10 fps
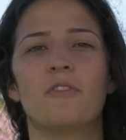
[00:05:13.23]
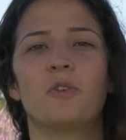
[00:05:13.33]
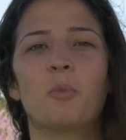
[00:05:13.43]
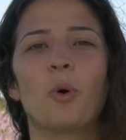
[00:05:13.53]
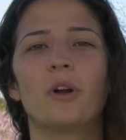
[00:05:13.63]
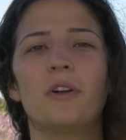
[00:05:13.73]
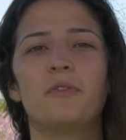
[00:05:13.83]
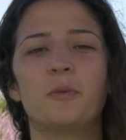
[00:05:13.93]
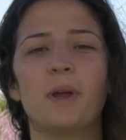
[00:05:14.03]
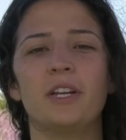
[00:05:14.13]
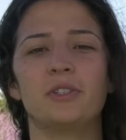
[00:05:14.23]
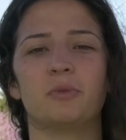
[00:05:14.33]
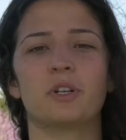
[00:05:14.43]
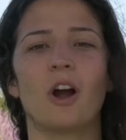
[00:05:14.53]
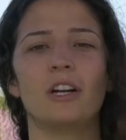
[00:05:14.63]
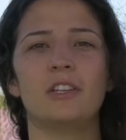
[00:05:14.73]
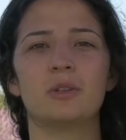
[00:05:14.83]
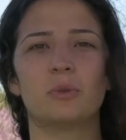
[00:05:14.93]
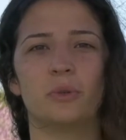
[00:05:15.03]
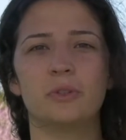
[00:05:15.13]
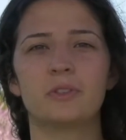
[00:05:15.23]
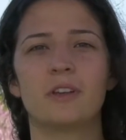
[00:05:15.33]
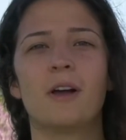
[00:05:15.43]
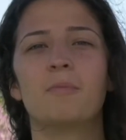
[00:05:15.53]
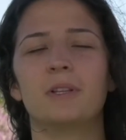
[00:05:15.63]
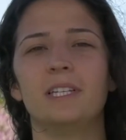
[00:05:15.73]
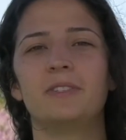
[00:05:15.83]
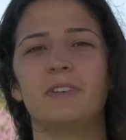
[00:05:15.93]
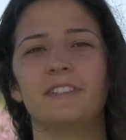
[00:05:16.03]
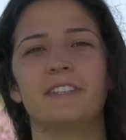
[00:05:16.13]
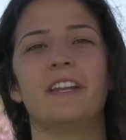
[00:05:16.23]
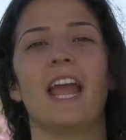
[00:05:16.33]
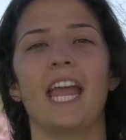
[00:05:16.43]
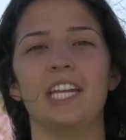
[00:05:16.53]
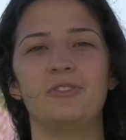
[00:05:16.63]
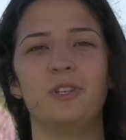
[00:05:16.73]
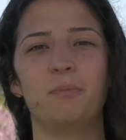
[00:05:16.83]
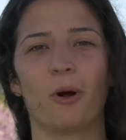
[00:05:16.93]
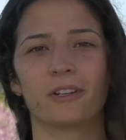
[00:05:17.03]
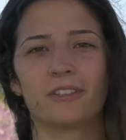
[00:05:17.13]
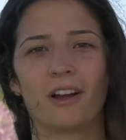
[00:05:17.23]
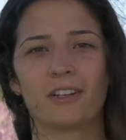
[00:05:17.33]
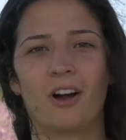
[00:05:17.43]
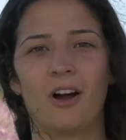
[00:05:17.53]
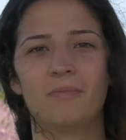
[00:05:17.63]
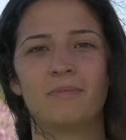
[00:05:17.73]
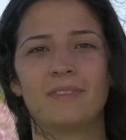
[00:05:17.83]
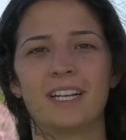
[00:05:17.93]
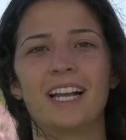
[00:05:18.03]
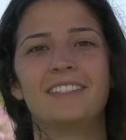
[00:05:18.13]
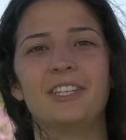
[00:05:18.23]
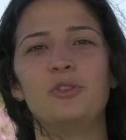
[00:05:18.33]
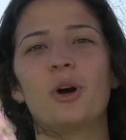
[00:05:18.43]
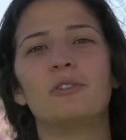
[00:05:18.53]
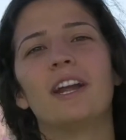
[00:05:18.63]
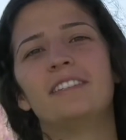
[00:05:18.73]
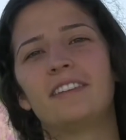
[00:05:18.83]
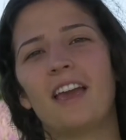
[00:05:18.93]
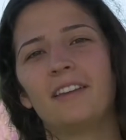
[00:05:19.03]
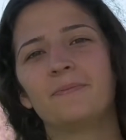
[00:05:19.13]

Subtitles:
For more information regarding the rules, please visit hvparks.com. See you on race day.